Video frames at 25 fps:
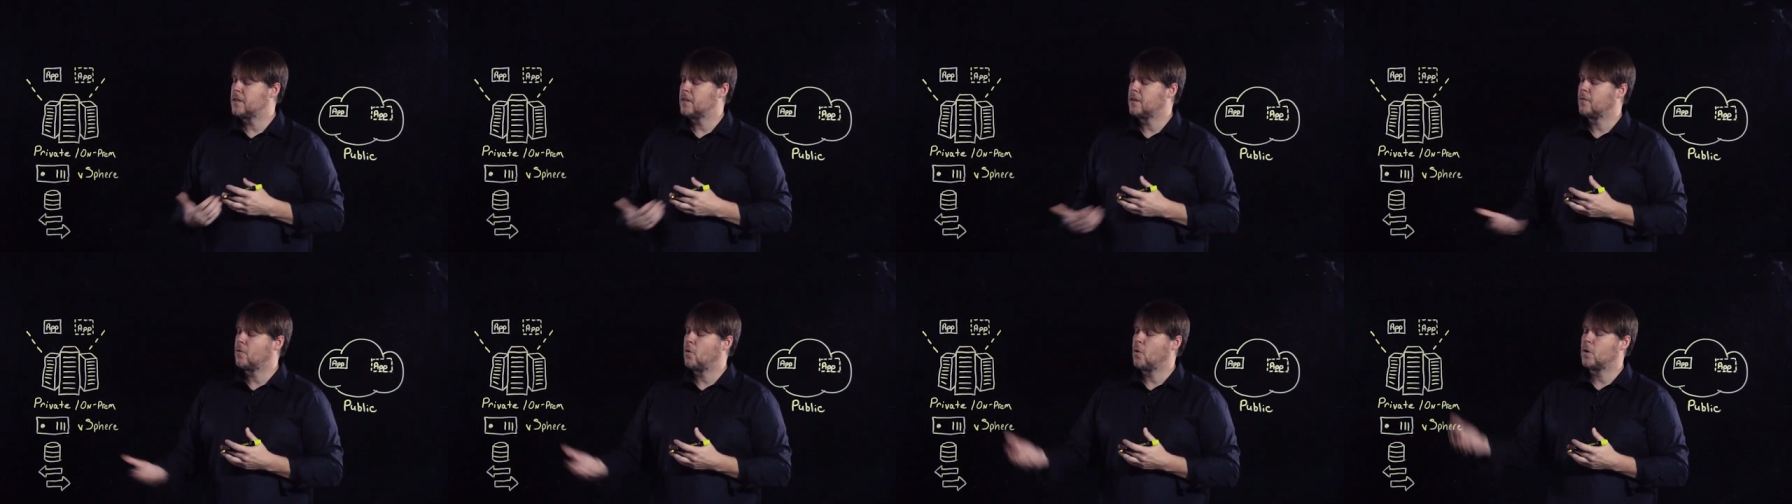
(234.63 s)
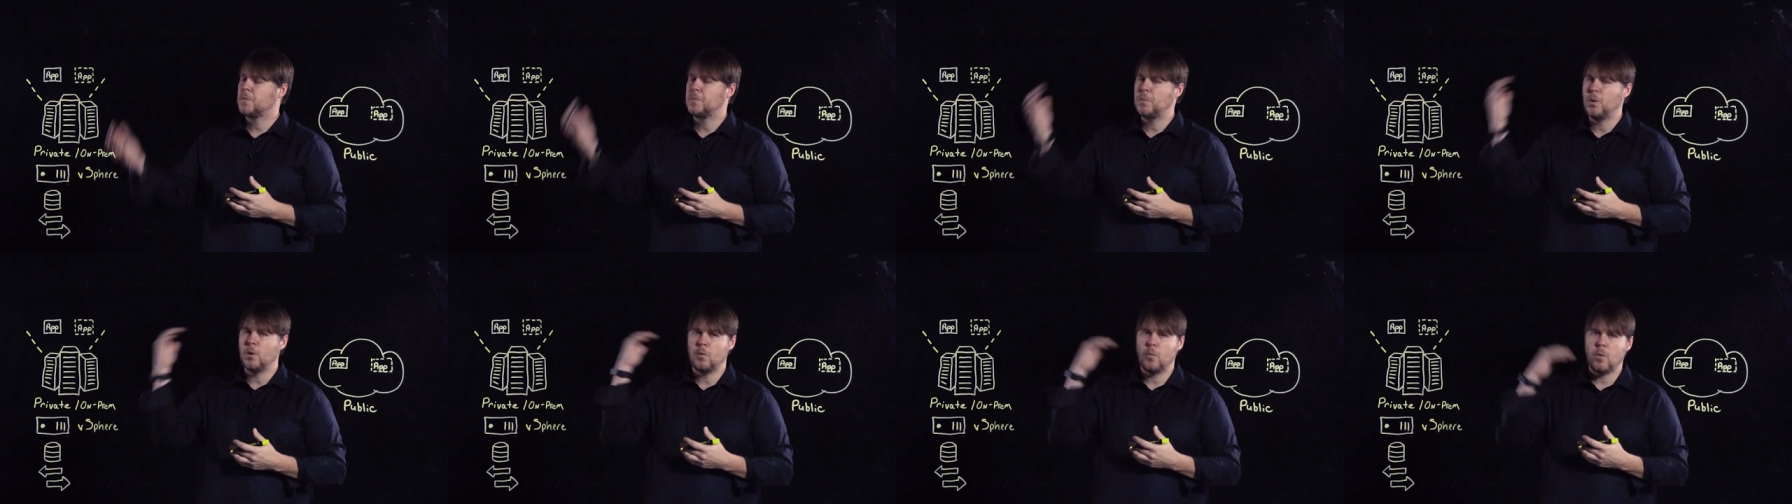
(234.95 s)
and of
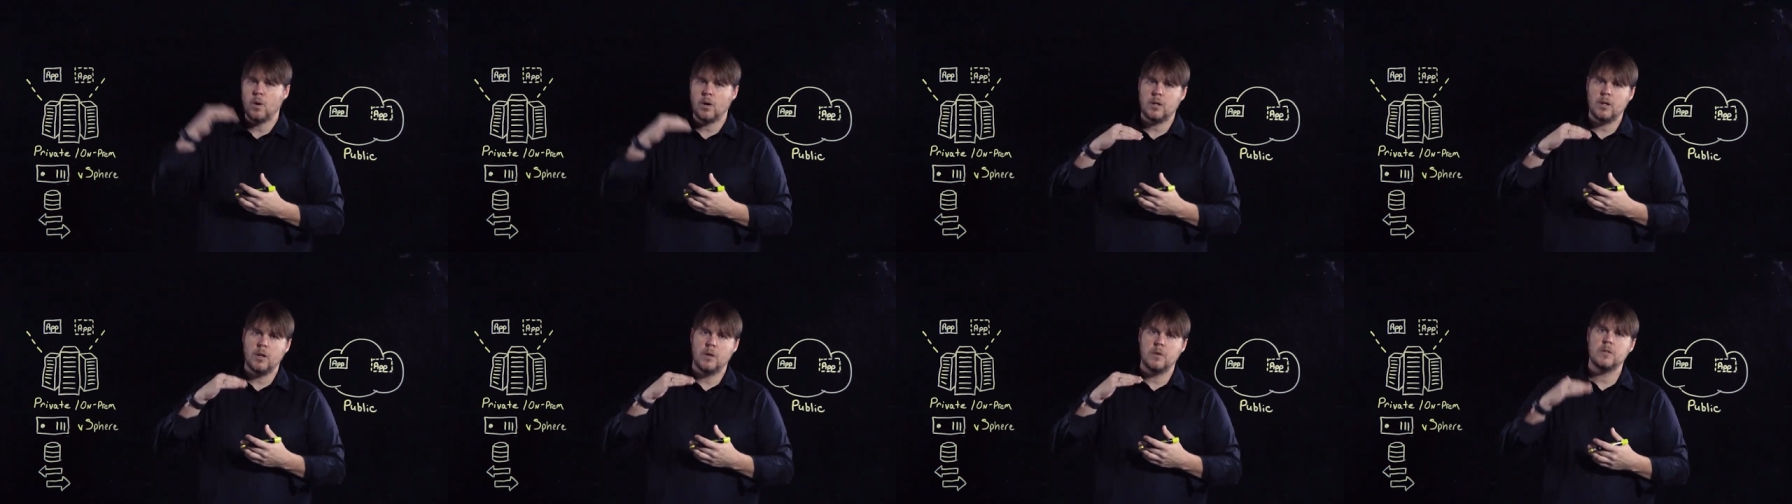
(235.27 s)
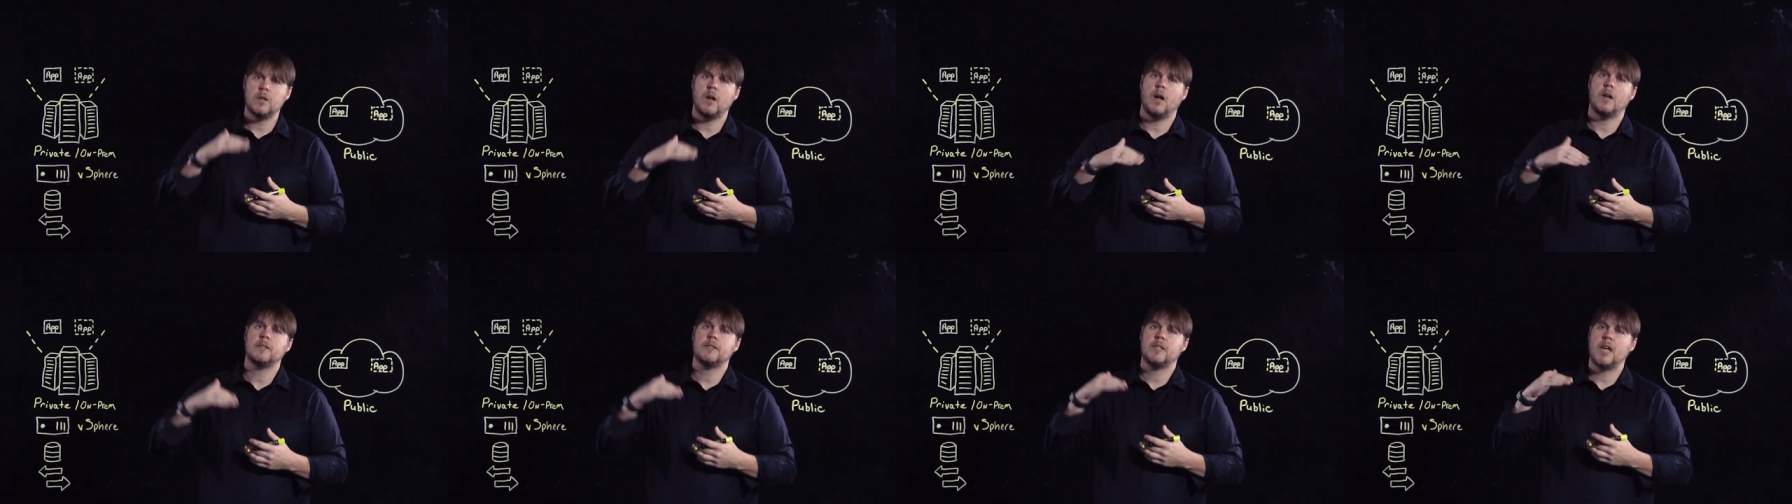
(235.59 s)
course put
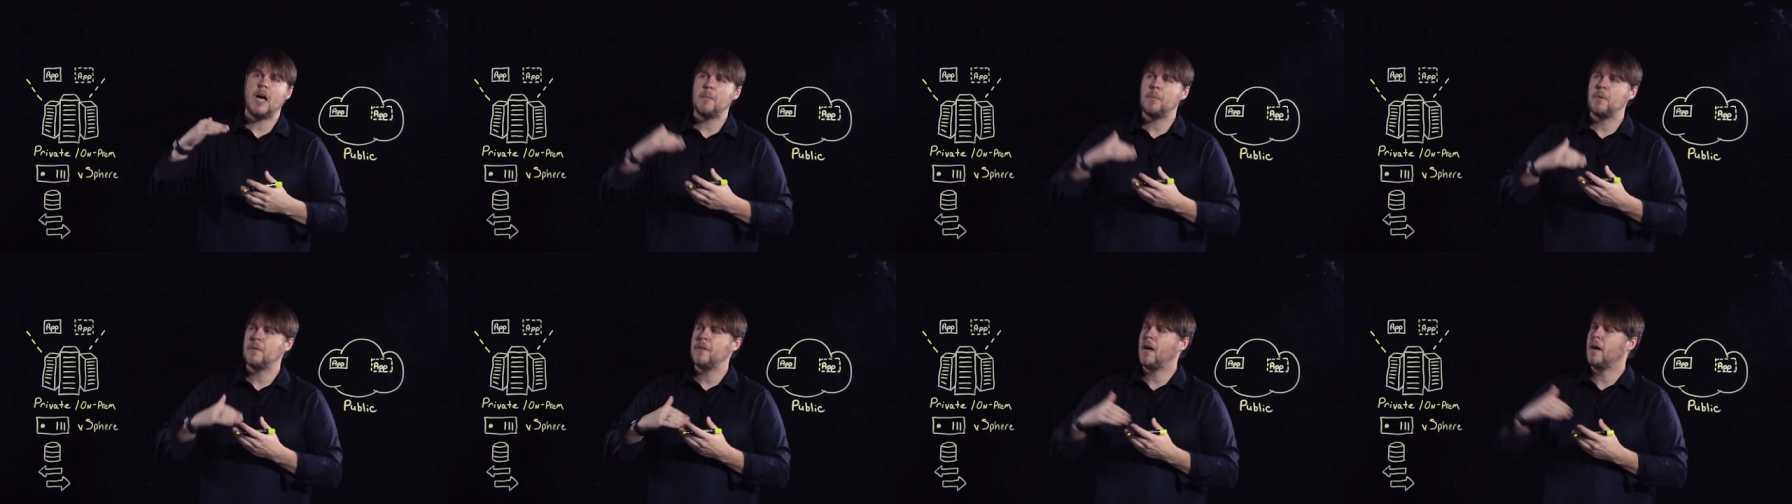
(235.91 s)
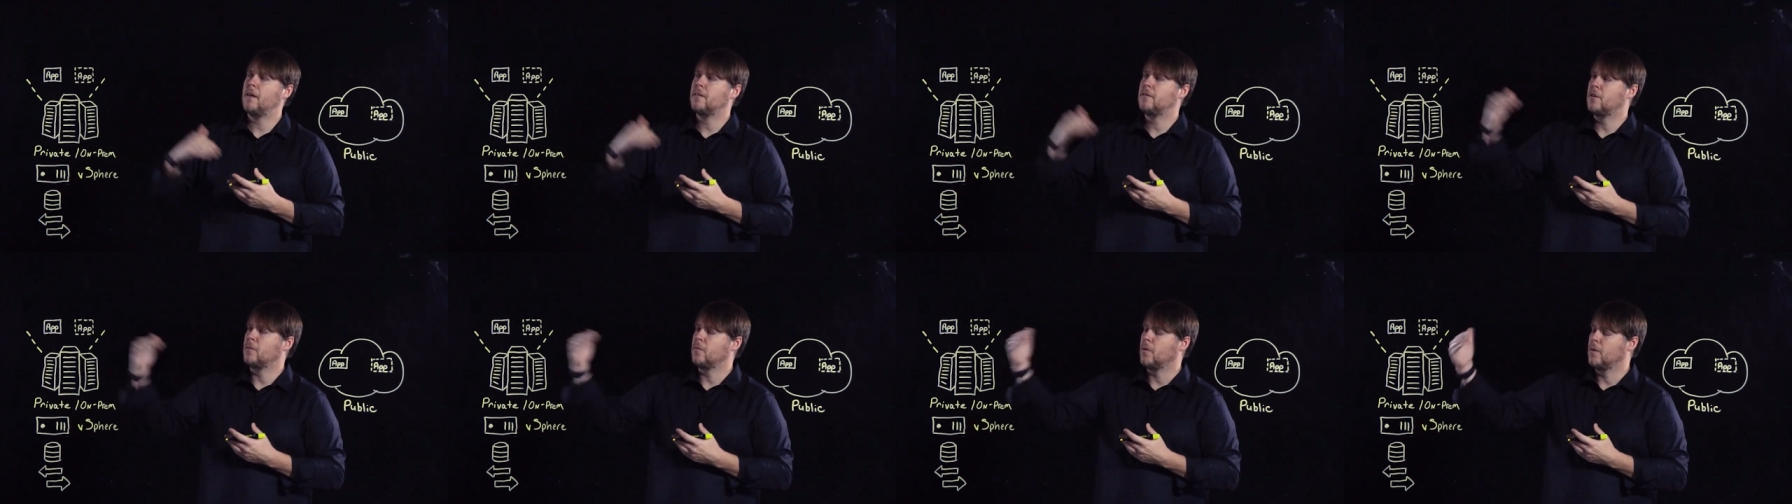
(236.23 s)
workloads on top of
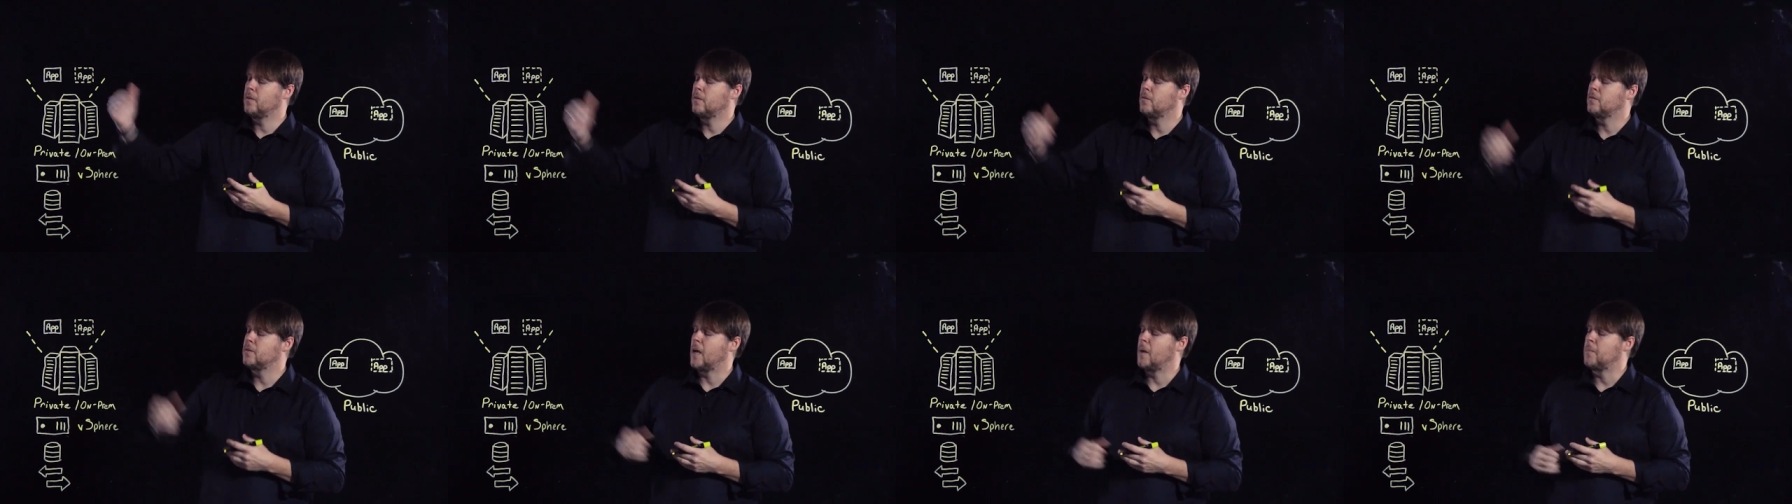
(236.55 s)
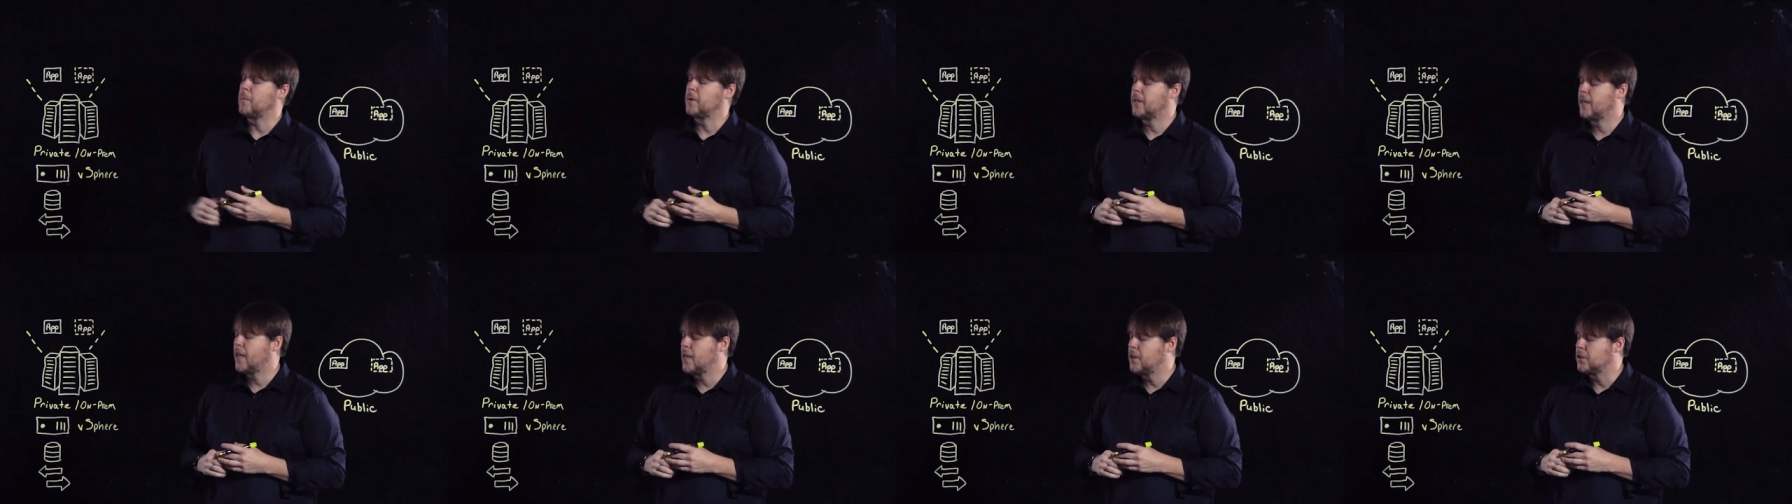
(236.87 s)
that to run those
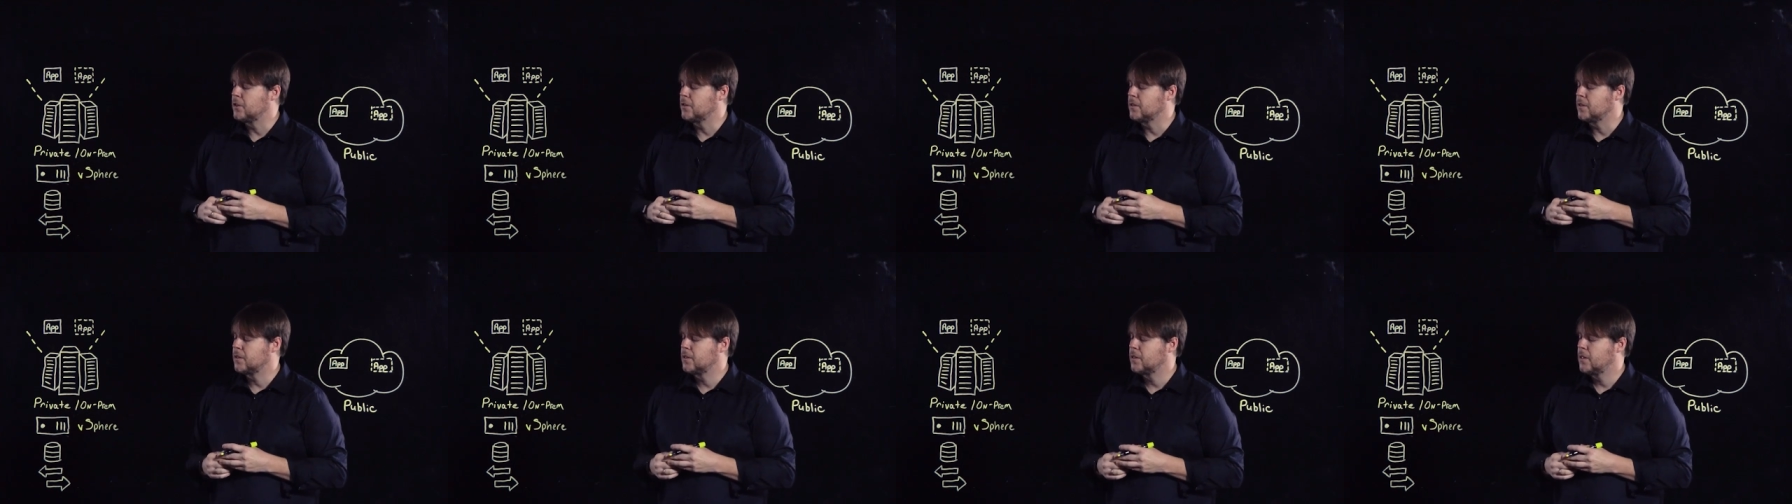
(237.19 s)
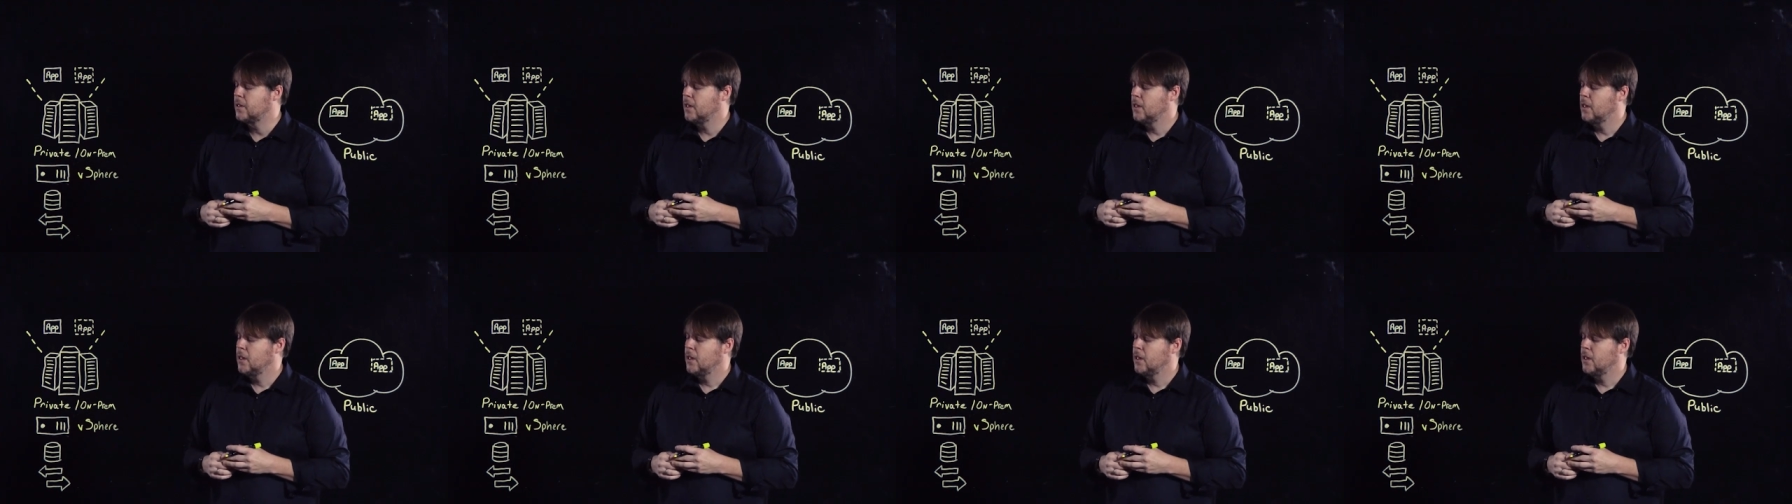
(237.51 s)
applications.